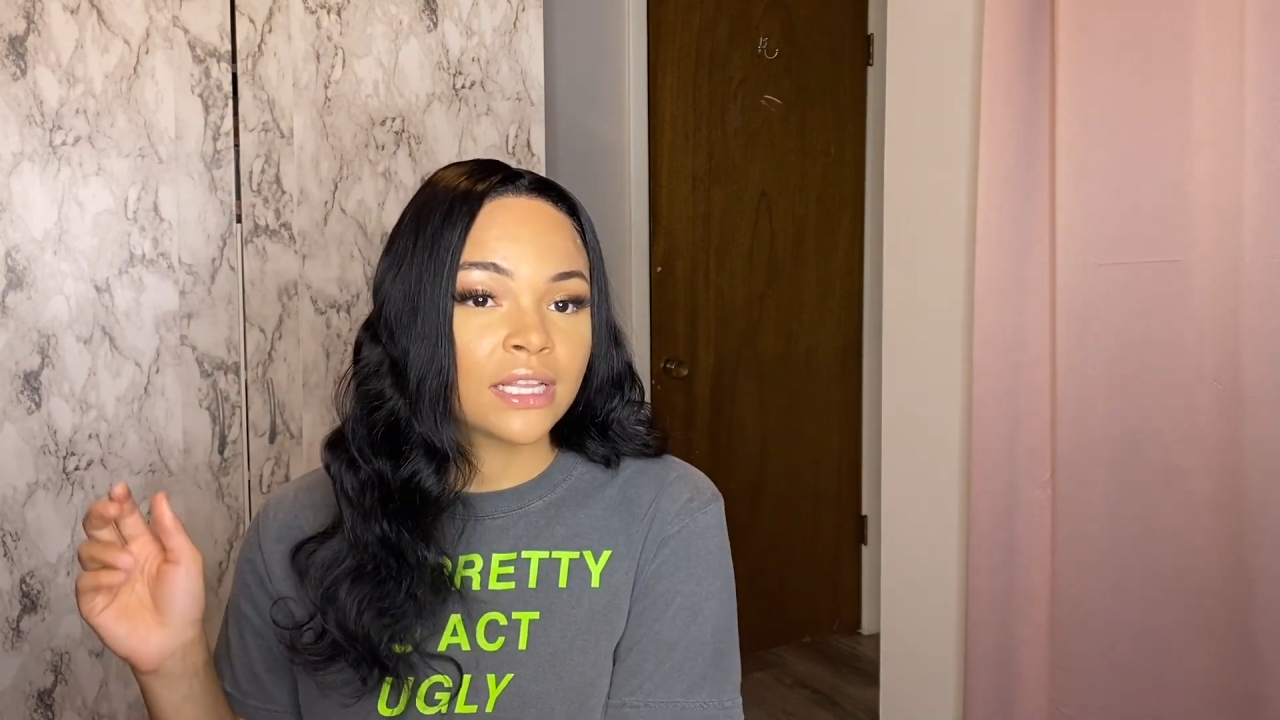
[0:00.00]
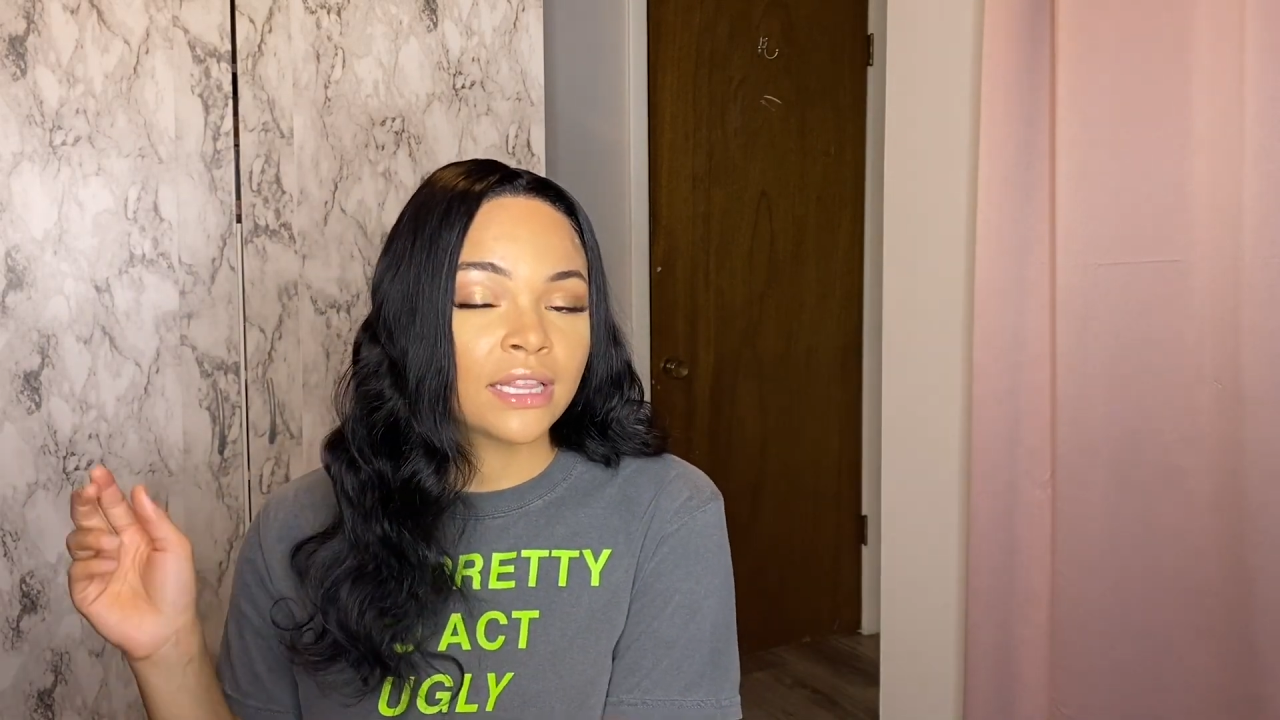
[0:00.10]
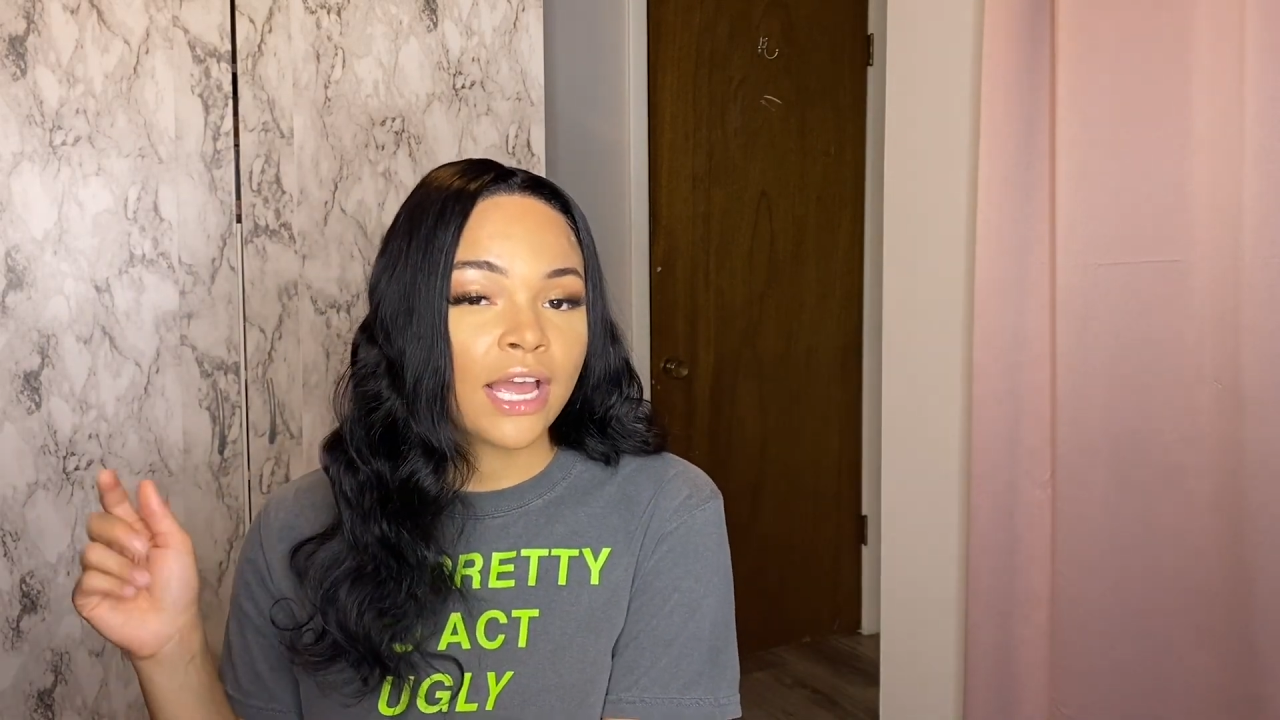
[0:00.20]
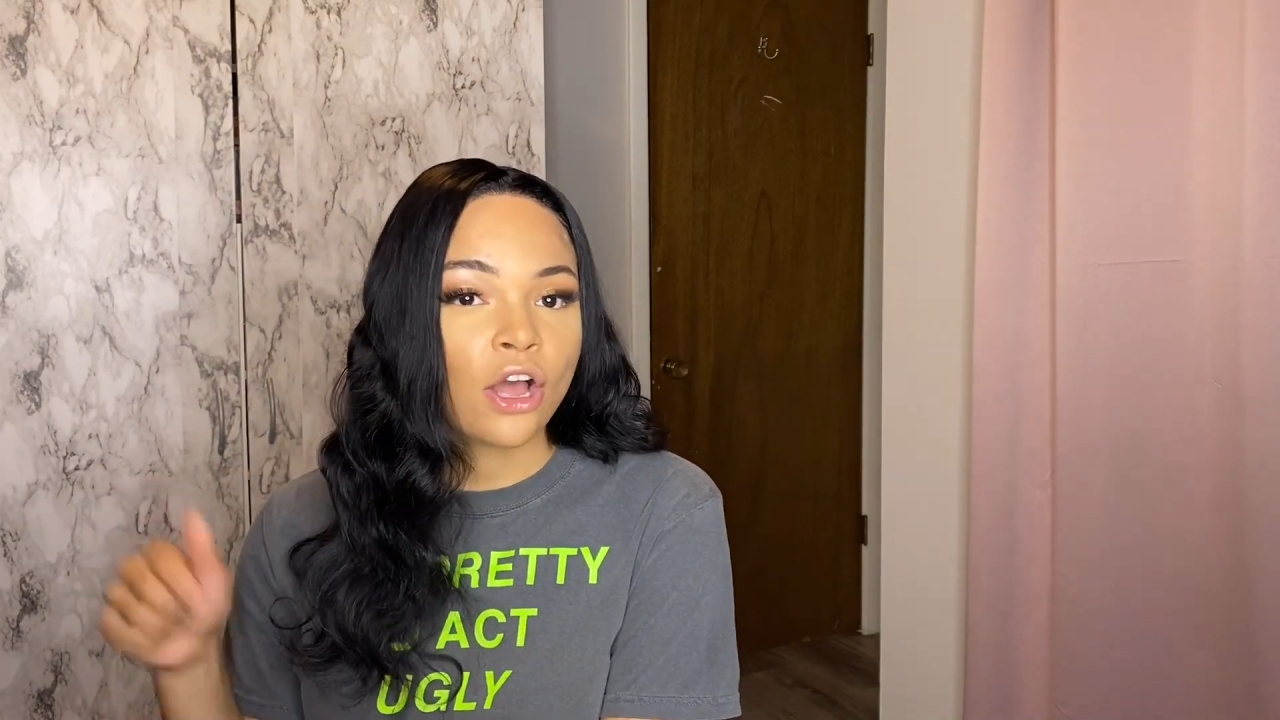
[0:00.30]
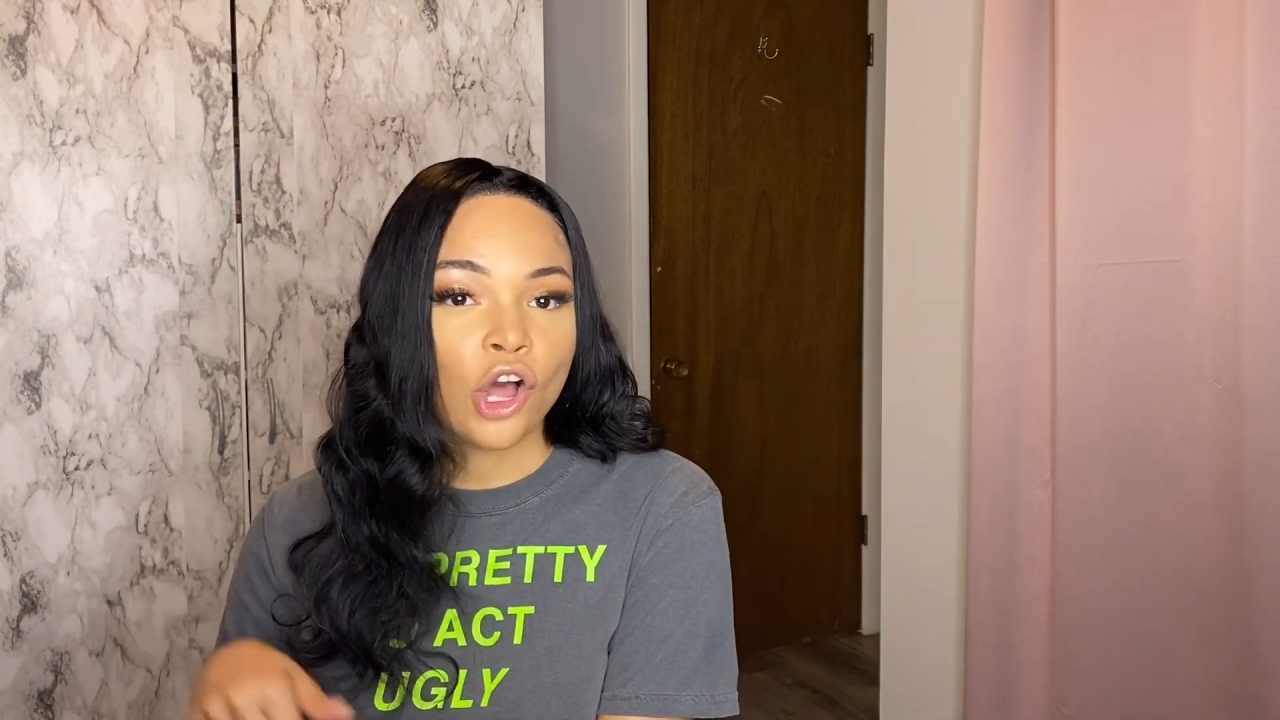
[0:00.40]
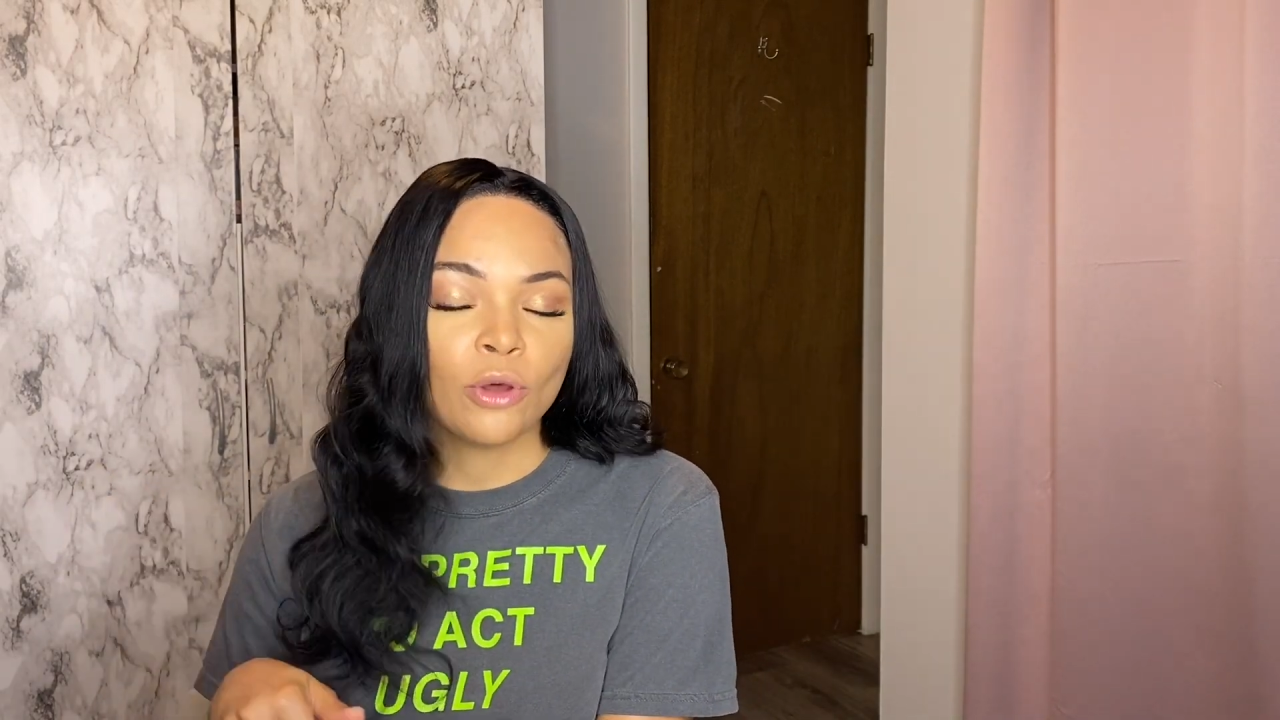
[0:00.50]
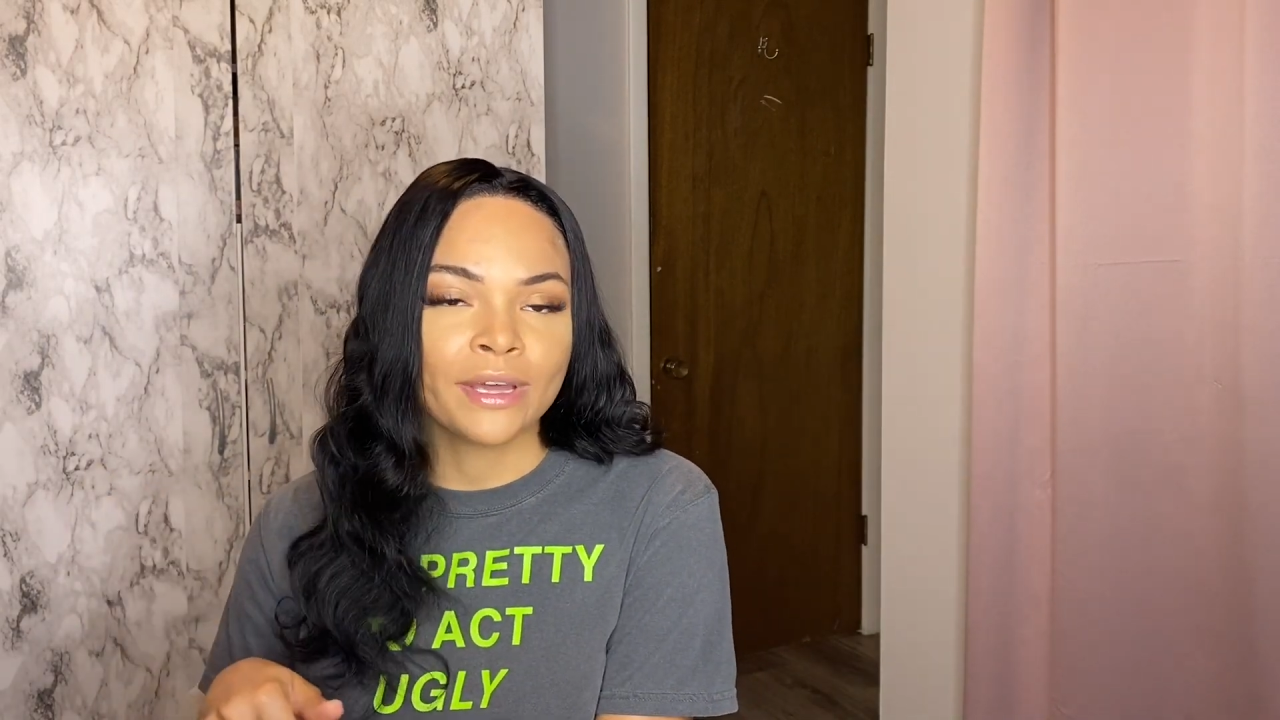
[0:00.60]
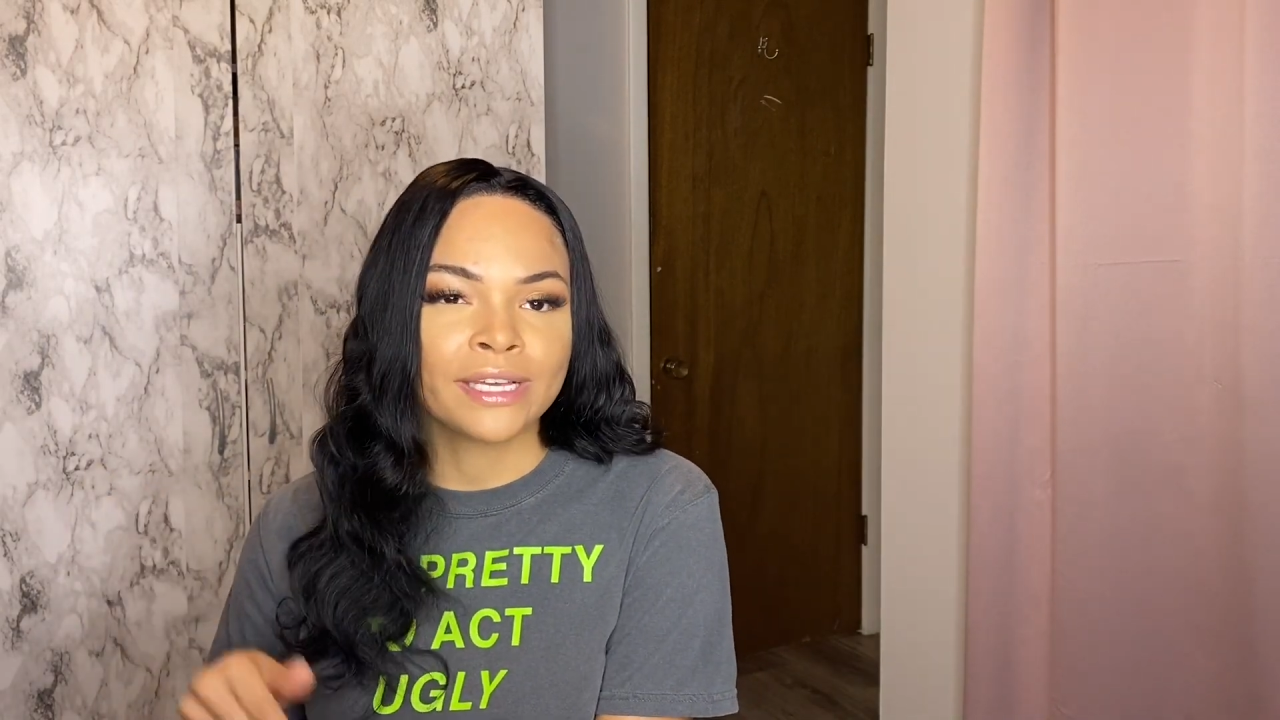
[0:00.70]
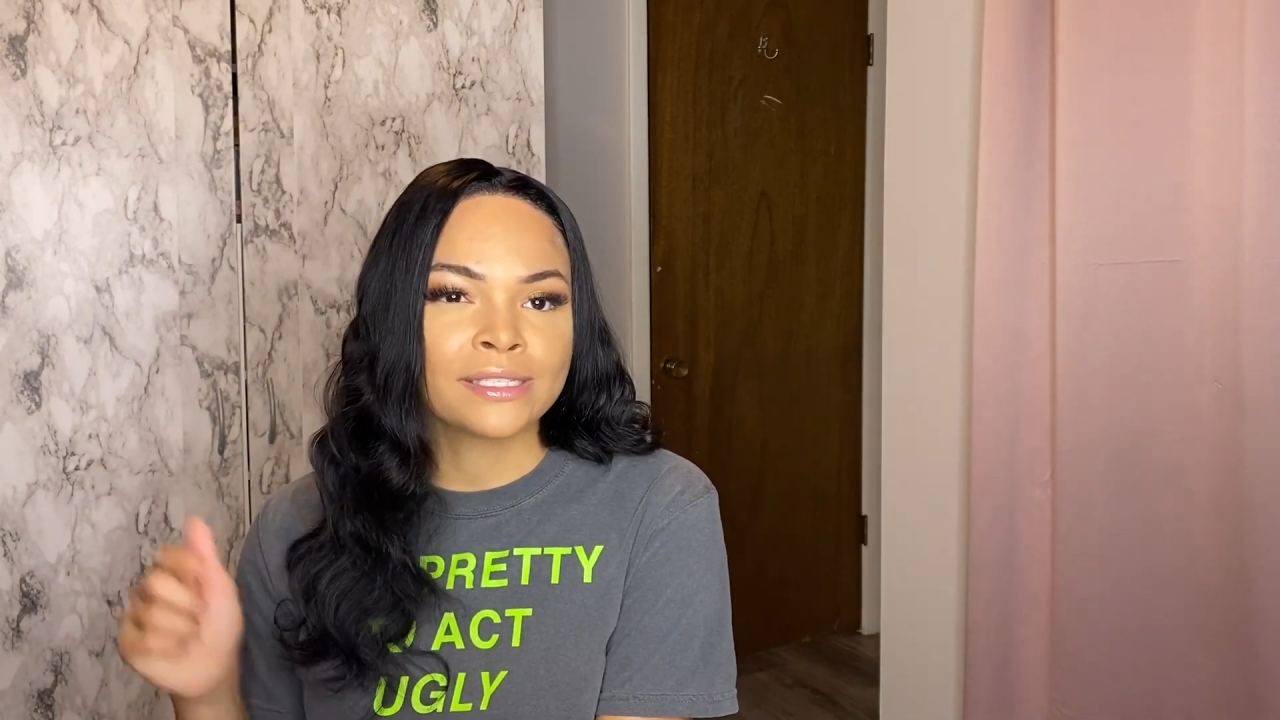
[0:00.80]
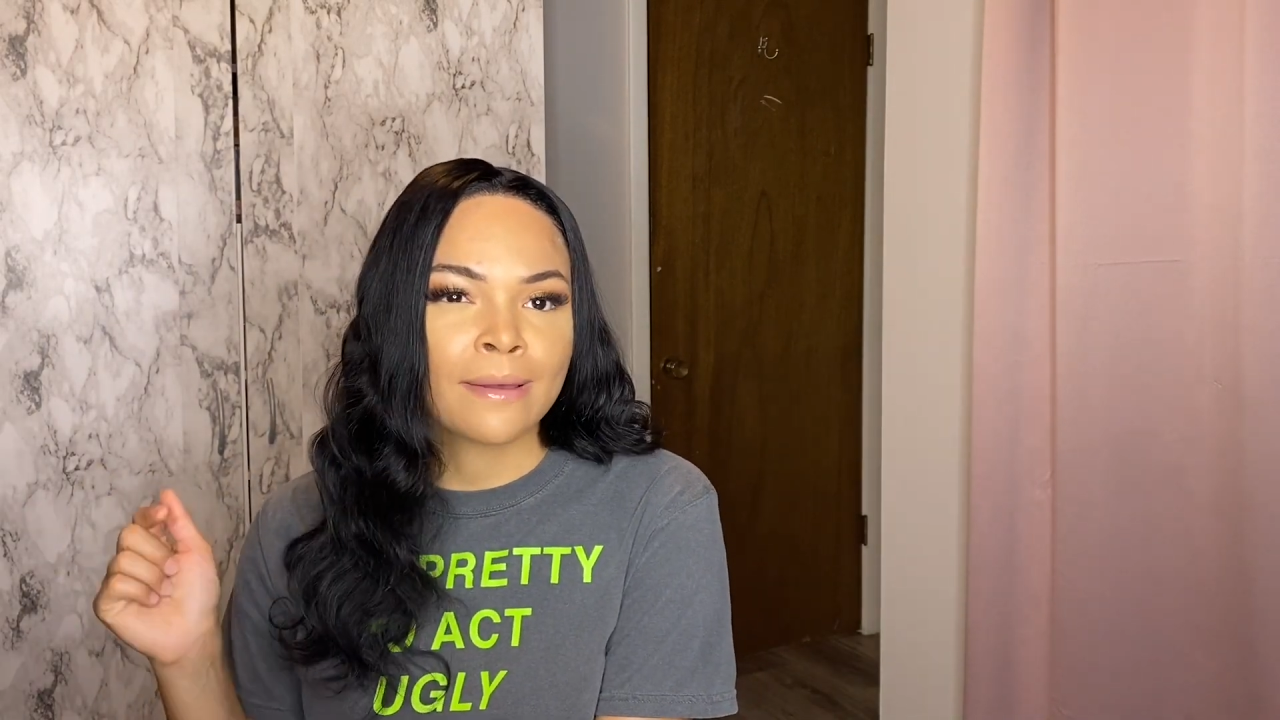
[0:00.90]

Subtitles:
like always,